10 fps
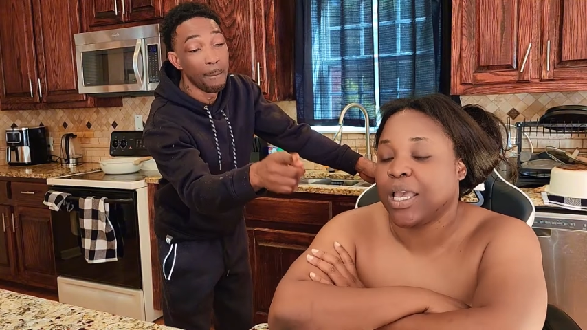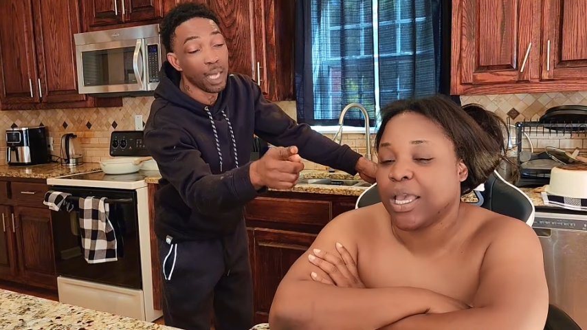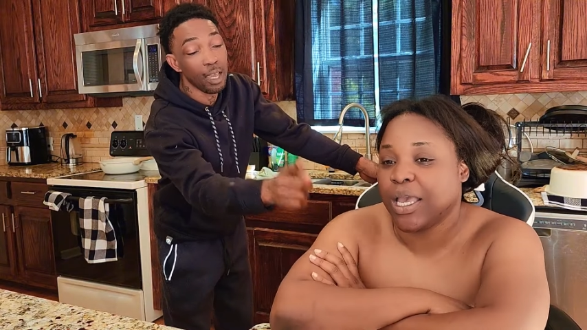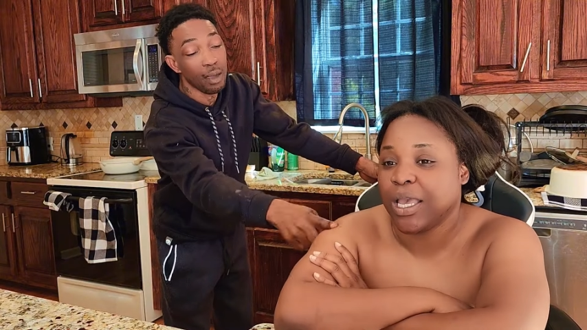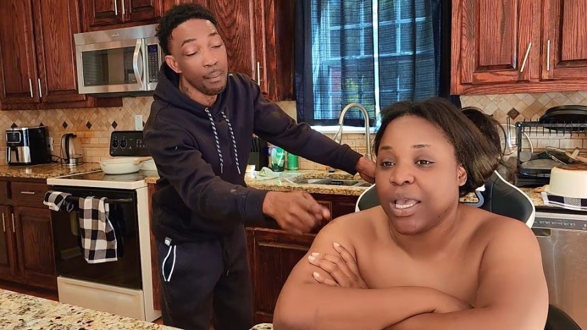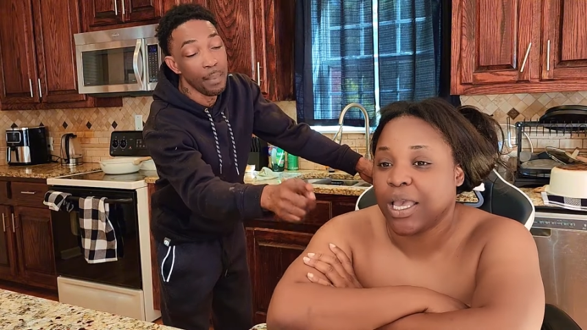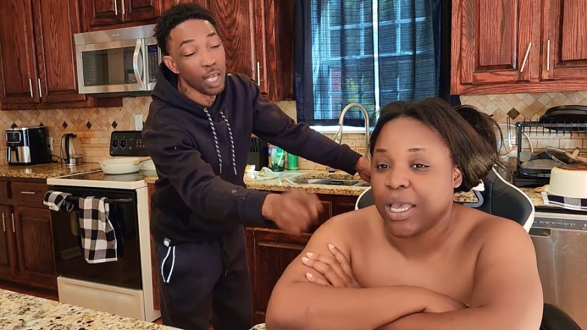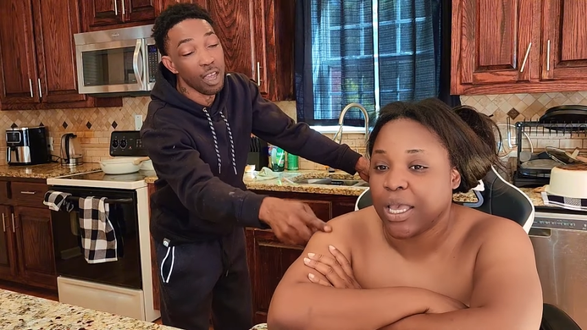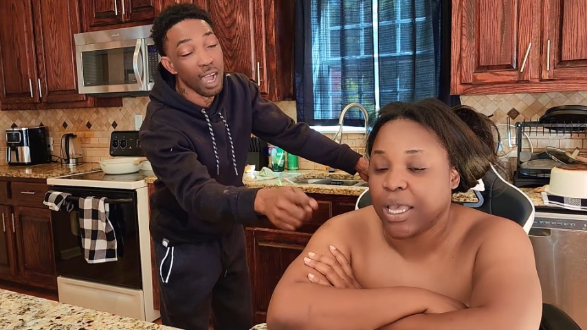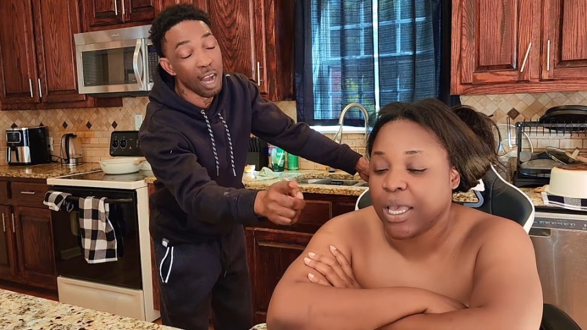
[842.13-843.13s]
Speaker 1: Mickey,
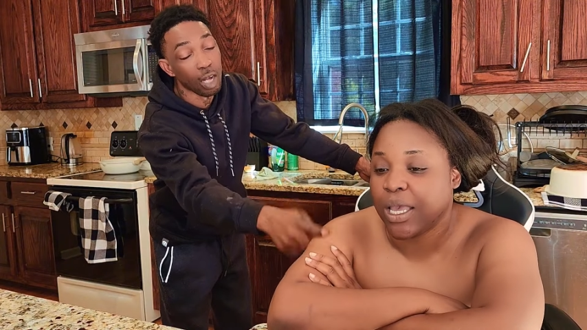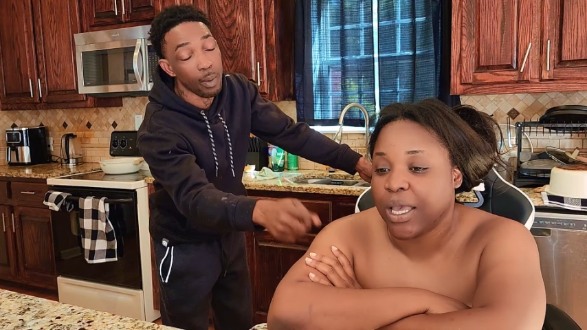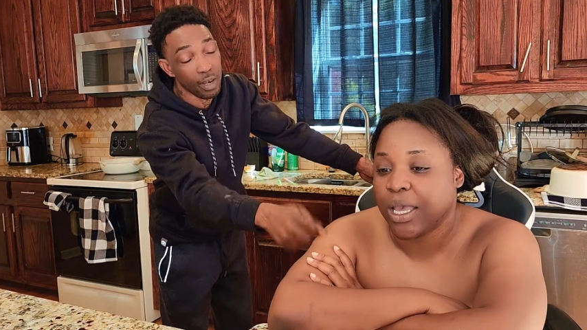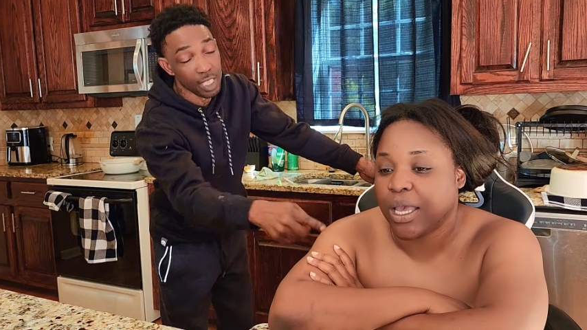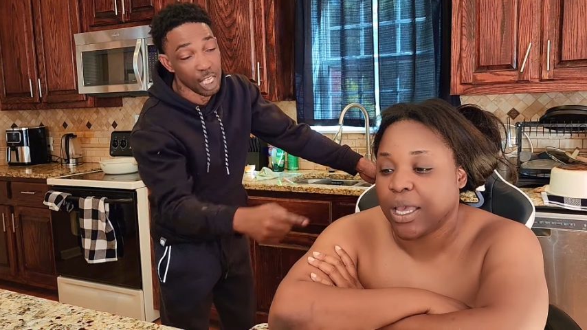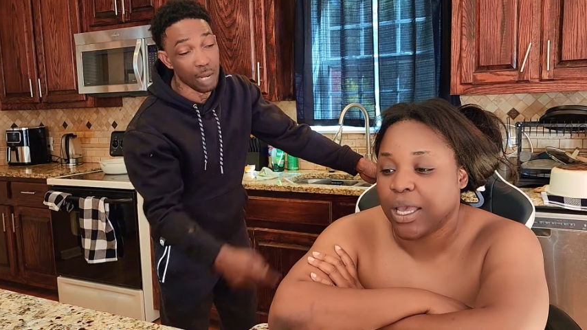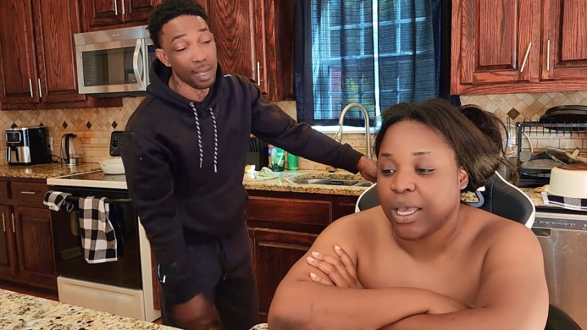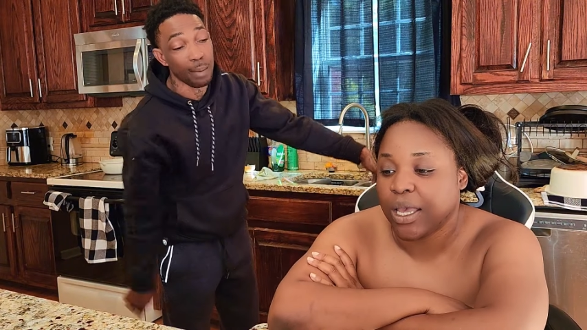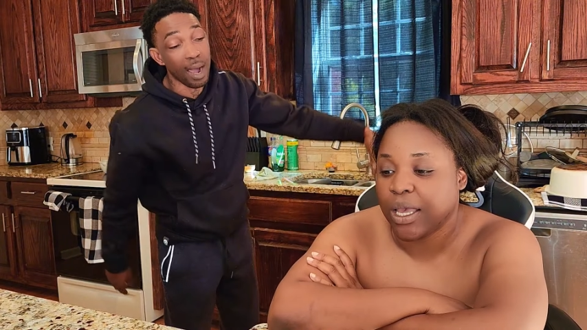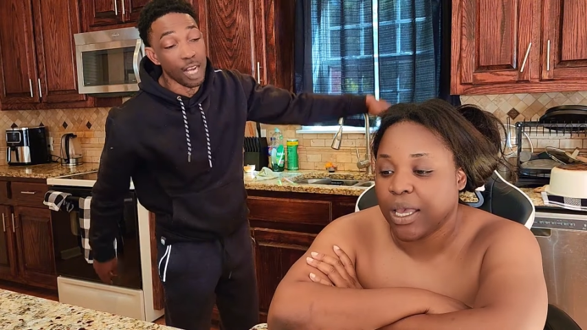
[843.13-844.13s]
Mickey, you got club already. Sasha,
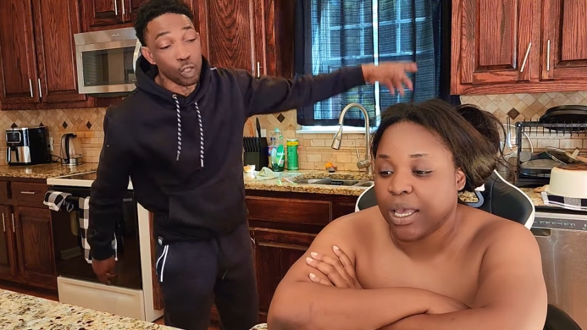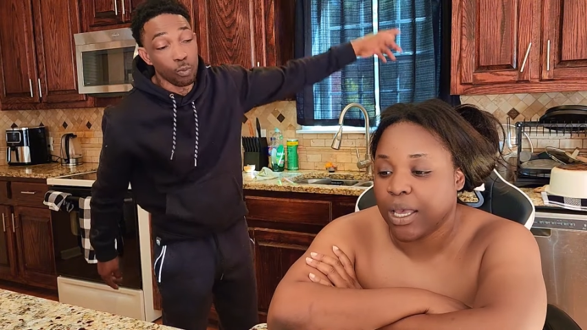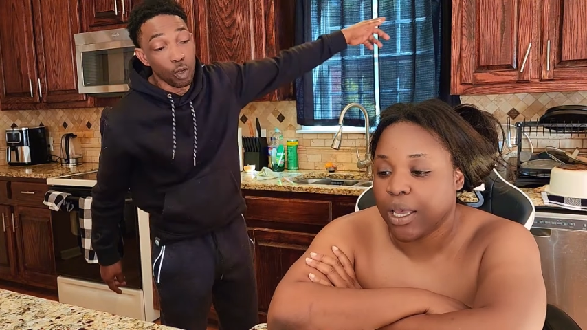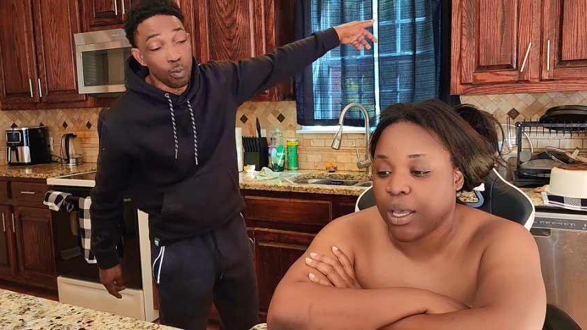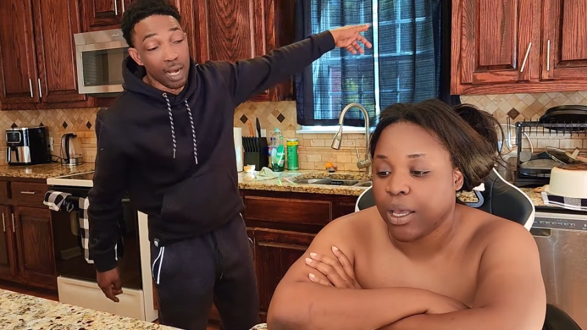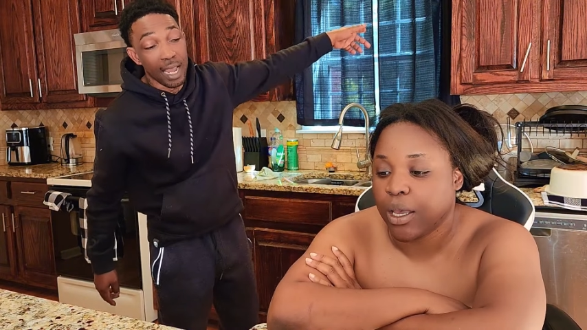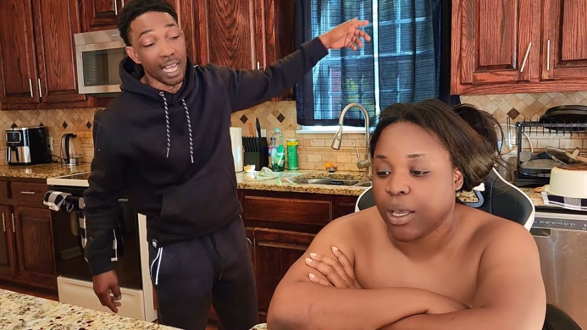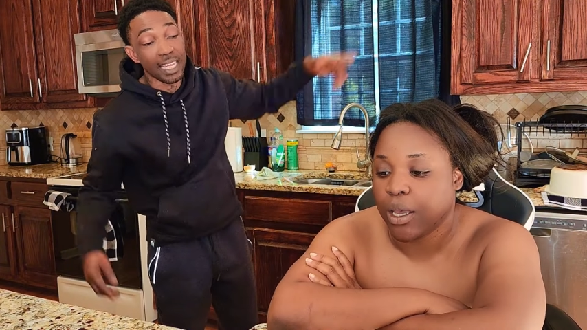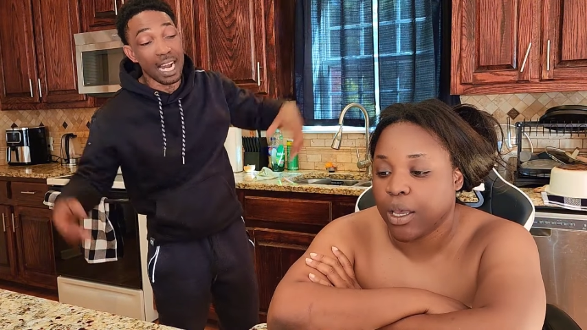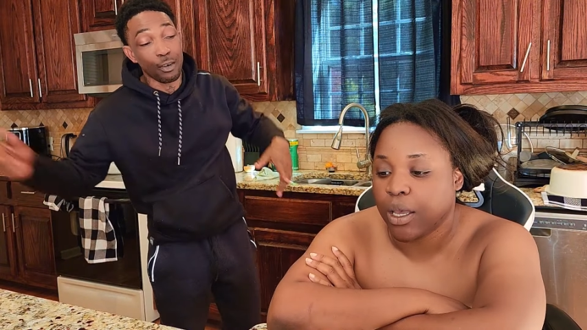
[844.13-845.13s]
me in a bathroom with woman
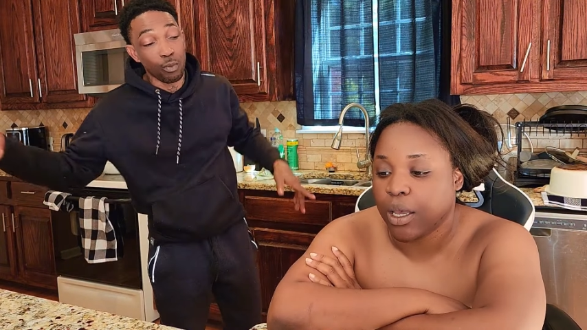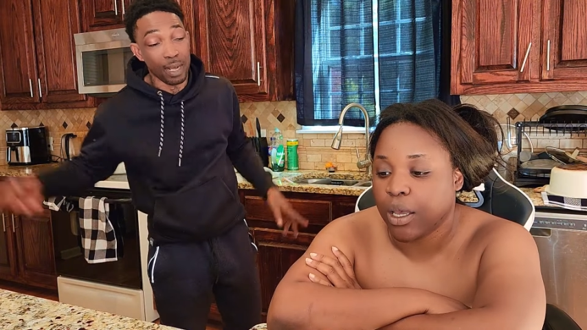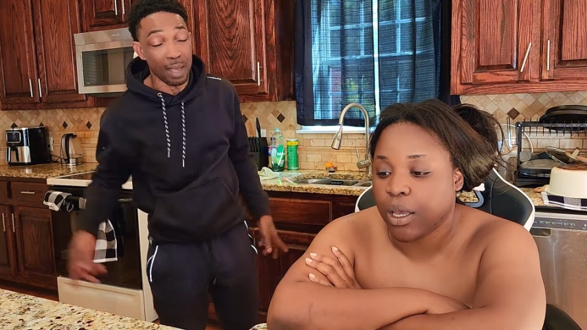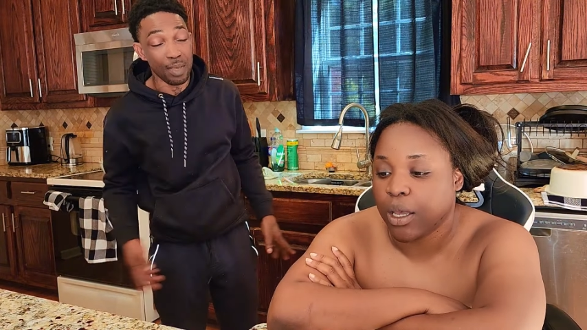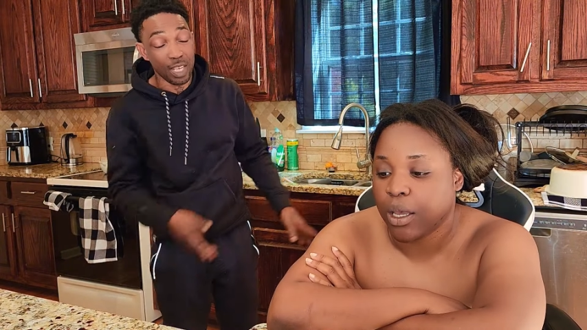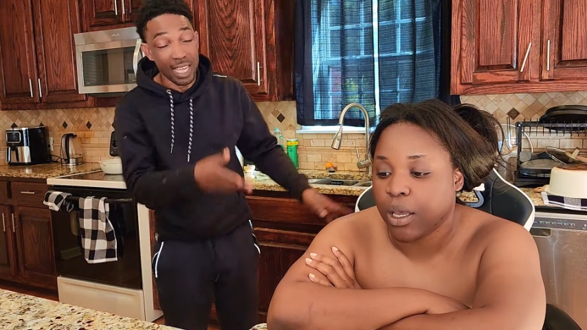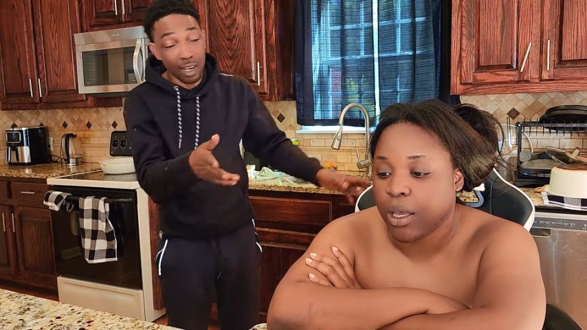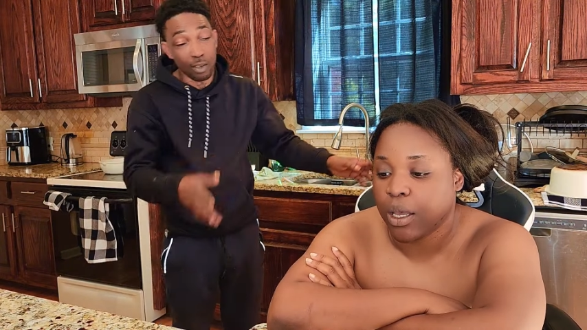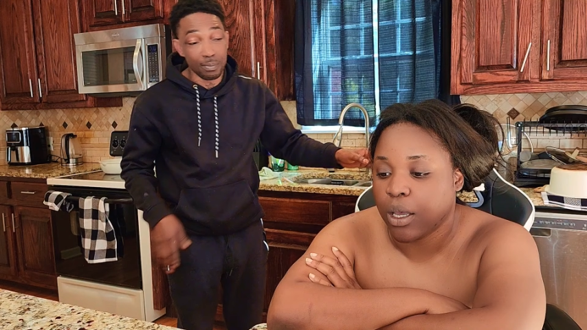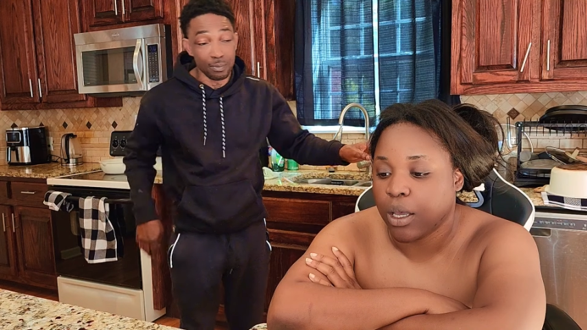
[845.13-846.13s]
and I carry woman and me in
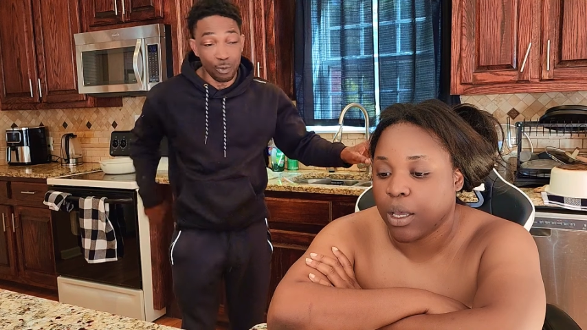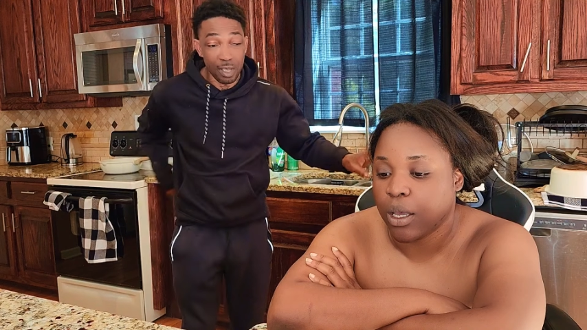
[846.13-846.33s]
the club.